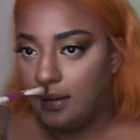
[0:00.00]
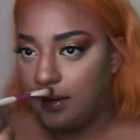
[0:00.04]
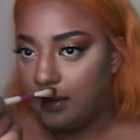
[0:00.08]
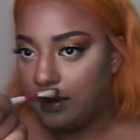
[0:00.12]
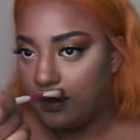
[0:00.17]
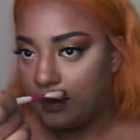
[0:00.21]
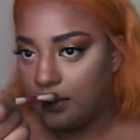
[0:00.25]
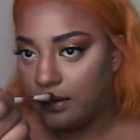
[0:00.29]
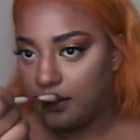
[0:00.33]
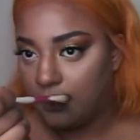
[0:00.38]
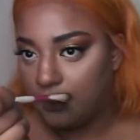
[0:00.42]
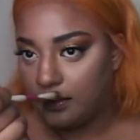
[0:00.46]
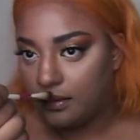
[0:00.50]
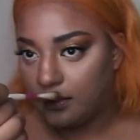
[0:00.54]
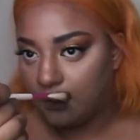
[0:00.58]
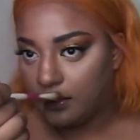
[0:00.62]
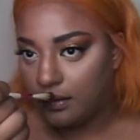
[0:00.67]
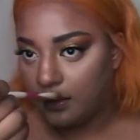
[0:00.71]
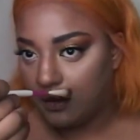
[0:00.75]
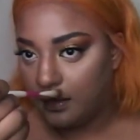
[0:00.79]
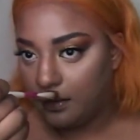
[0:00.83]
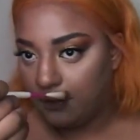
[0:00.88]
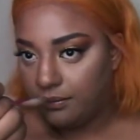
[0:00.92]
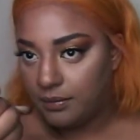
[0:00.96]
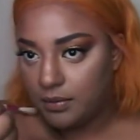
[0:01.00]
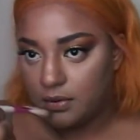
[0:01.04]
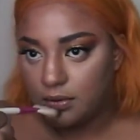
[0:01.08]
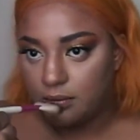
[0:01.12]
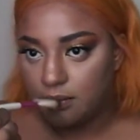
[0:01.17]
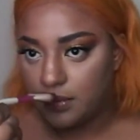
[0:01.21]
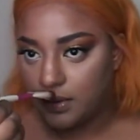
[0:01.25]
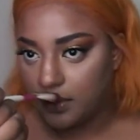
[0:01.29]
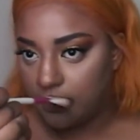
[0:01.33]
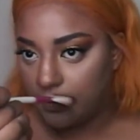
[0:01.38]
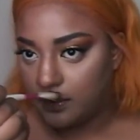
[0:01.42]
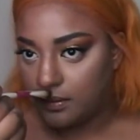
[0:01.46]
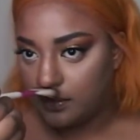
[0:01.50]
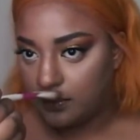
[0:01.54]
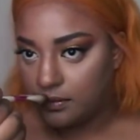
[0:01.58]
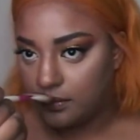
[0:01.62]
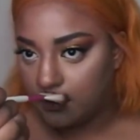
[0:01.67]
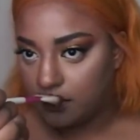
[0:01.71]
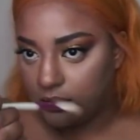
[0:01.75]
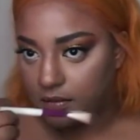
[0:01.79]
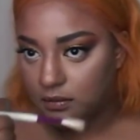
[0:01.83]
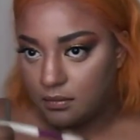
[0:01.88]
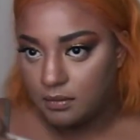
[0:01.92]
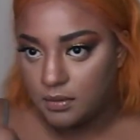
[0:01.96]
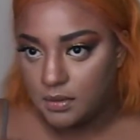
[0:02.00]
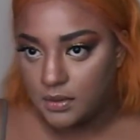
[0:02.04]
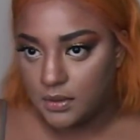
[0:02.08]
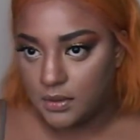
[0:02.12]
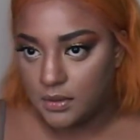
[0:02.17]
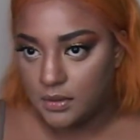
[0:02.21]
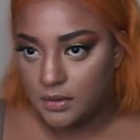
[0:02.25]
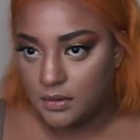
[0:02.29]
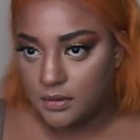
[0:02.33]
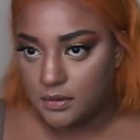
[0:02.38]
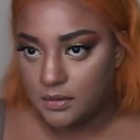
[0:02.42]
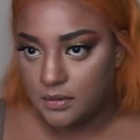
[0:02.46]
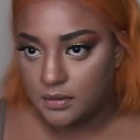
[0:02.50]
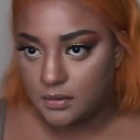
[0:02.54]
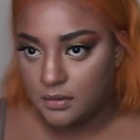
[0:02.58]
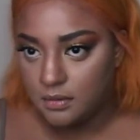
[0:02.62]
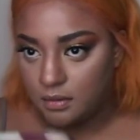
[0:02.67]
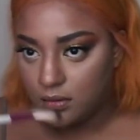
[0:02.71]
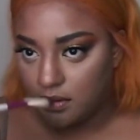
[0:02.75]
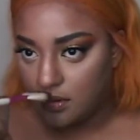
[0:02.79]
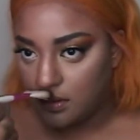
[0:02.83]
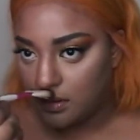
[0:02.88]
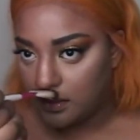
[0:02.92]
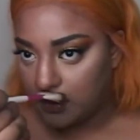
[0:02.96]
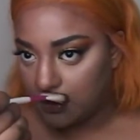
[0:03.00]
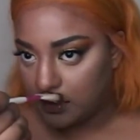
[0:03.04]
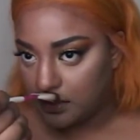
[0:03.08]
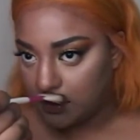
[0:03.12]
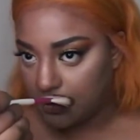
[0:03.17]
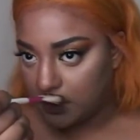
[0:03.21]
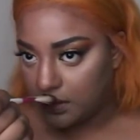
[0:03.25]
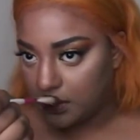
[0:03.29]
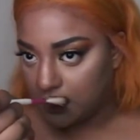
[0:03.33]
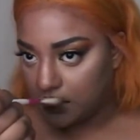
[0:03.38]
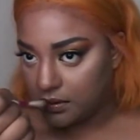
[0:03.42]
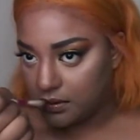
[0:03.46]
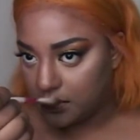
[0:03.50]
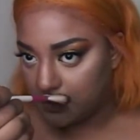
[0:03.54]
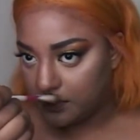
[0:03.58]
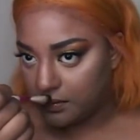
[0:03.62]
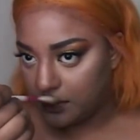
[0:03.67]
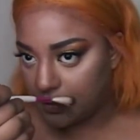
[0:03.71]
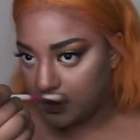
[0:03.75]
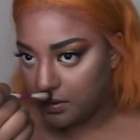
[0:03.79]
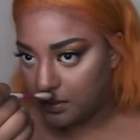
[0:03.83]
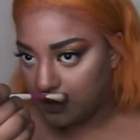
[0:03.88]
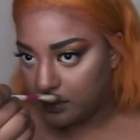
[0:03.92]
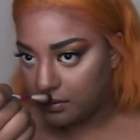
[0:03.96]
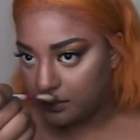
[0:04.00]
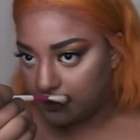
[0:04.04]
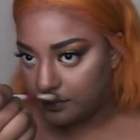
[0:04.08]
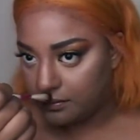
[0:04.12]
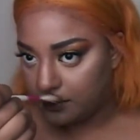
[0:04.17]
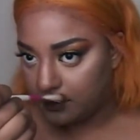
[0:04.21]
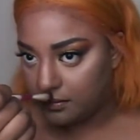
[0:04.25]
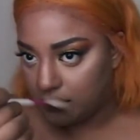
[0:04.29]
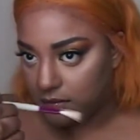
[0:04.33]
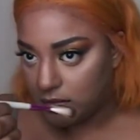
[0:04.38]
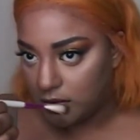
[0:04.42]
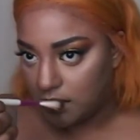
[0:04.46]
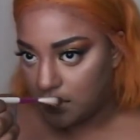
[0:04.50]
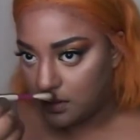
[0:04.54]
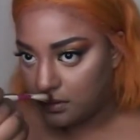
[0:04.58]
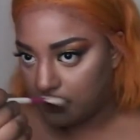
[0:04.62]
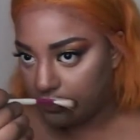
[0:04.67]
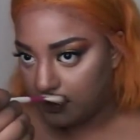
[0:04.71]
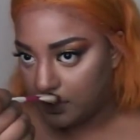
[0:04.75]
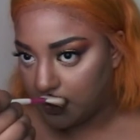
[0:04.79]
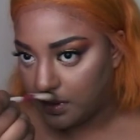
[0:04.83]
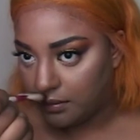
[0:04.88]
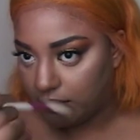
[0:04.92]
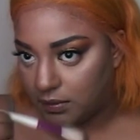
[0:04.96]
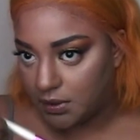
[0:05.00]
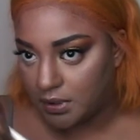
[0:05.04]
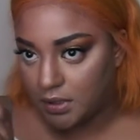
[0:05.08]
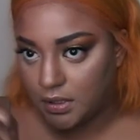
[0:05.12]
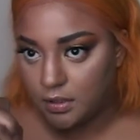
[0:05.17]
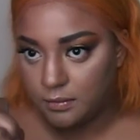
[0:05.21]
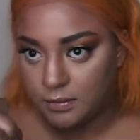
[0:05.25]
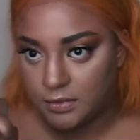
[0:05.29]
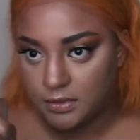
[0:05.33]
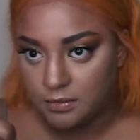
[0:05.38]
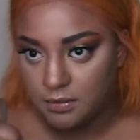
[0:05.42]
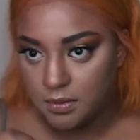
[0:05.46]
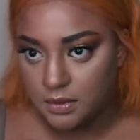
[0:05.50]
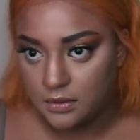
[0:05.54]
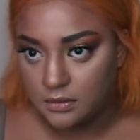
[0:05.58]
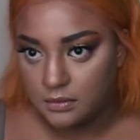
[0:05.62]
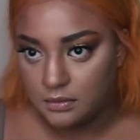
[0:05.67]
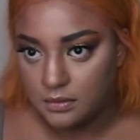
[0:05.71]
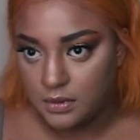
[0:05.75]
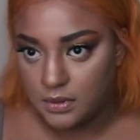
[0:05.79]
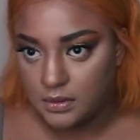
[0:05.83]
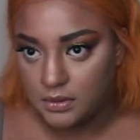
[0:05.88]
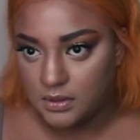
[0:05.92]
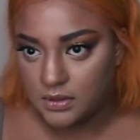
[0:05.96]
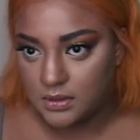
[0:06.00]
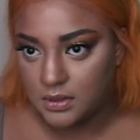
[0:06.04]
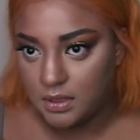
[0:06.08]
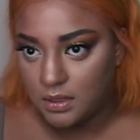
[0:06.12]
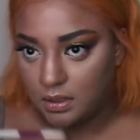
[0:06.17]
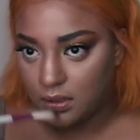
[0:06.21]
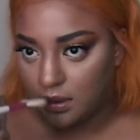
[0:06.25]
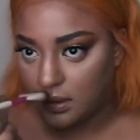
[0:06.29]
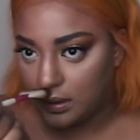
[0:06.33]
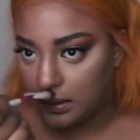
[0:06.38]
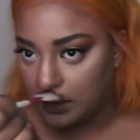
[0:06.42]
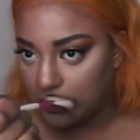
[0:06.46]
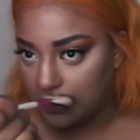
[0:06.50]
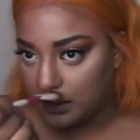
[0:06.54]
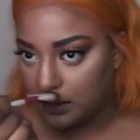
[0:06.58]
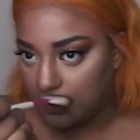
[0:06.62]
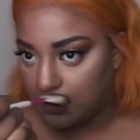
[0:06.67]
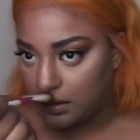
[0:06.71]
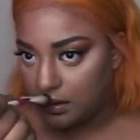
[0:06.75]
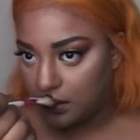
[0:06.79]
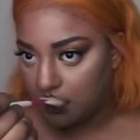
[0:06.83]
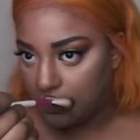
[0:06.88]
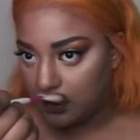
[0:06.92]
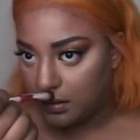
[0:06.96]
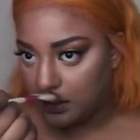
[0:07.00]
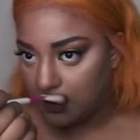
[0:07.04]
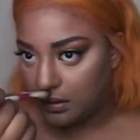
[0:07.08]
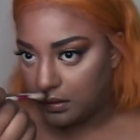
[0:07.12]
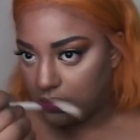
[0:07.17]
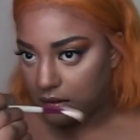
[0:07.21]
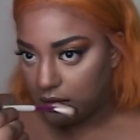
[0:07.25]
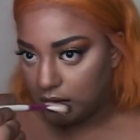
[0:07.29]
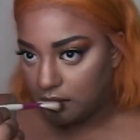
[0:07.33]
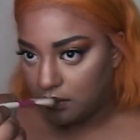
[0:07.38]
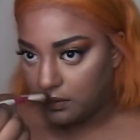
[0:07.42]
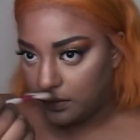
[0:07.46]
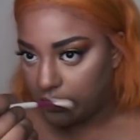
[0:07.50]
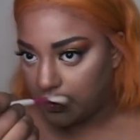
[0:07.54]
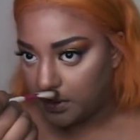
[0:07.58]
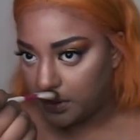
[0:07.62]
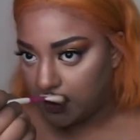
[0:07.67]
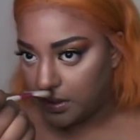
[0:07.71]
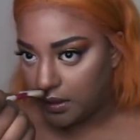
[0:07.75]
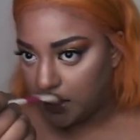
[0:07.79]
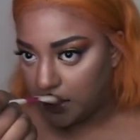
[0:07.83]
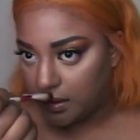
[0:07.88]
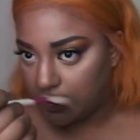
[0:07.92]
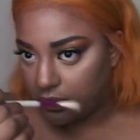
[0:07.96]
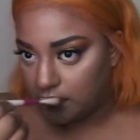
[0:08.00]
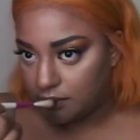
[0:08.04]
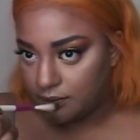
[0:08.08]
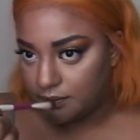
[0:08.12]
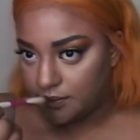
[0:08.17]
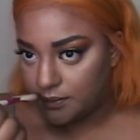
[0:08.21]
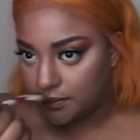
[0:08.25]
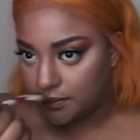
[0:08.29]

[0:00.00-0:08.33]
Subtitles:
And then on the cupid's bow, just really, because I like to define my cupid's bow. I just like it. Really cute.